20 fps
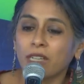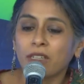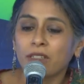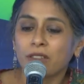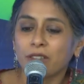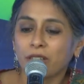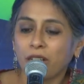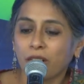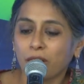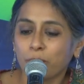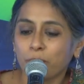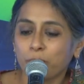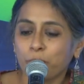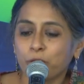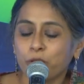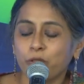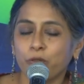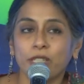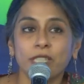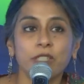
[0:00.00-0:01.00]

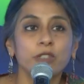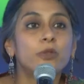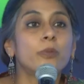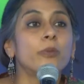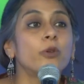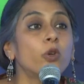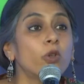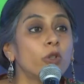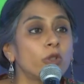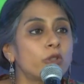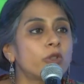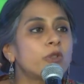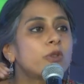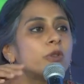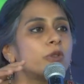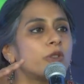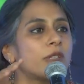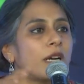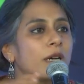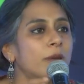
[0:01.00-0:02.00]
Rampur. When you go
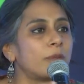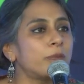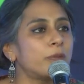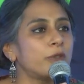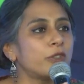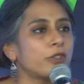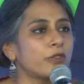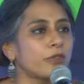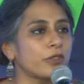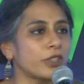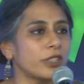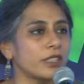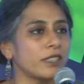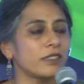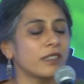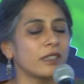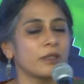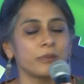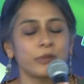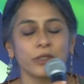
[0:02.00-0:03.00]
through Rampur, for
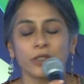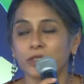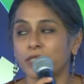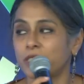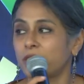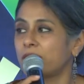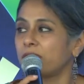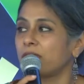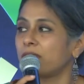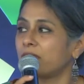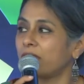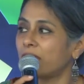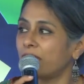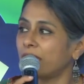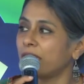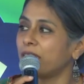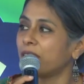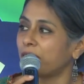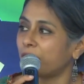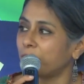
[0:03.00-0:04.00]
example, which is a
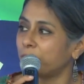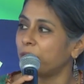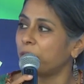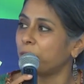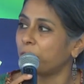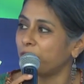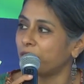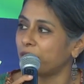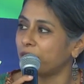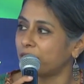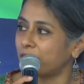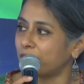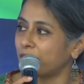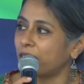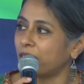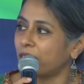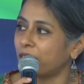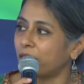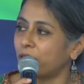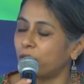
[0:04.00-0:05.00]
really grubby place
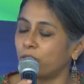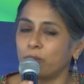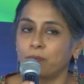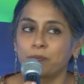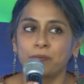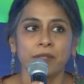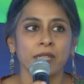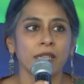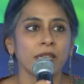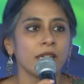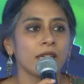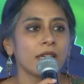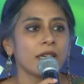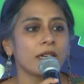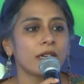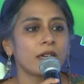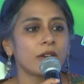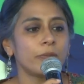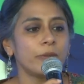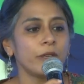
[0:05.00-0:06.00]
now,
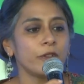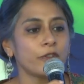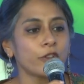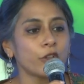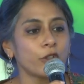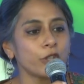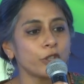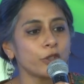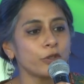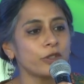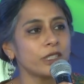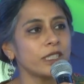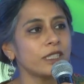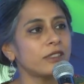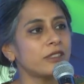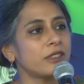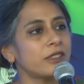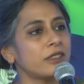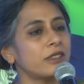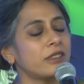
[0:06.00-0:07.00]
uh, before you
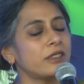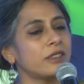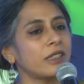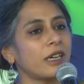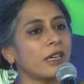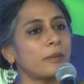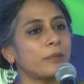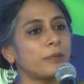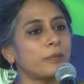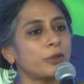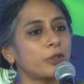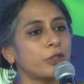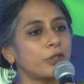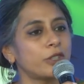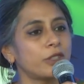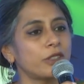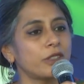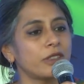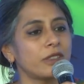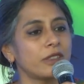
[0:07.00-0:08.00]
reach the Rampur
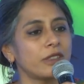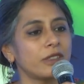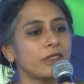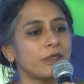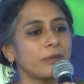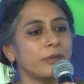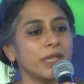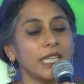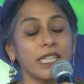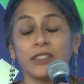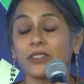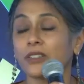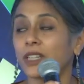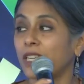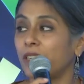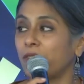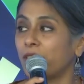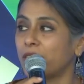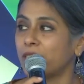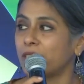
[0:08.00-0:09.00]
uh, main
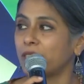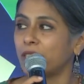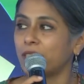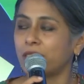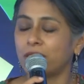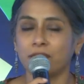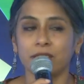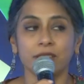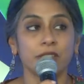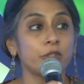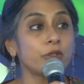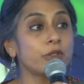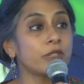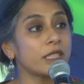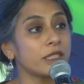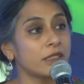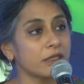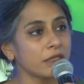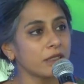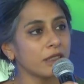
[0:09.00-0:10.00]
railway station, you
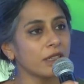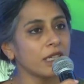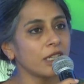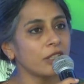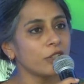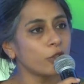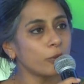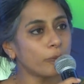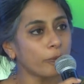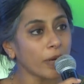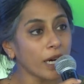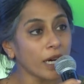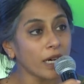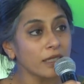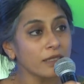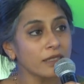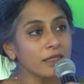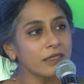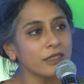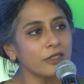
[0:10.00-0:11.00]
reach, you
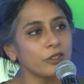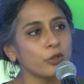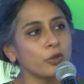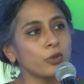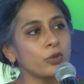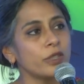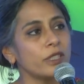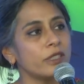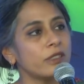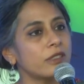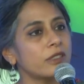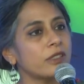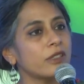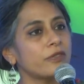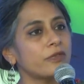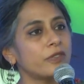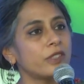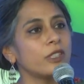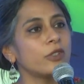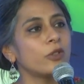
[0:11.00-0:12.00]
pass the ruins
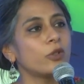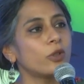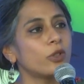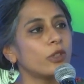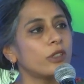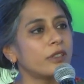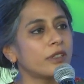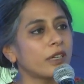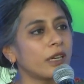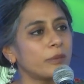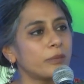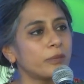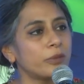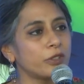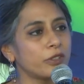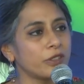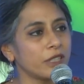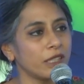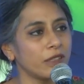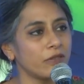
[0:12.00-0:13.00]
of the old
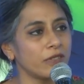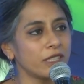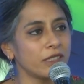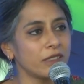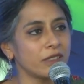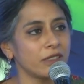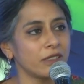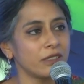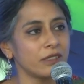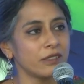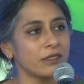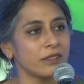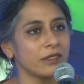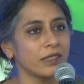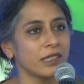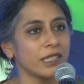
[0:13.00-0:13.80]
Rampur railway station,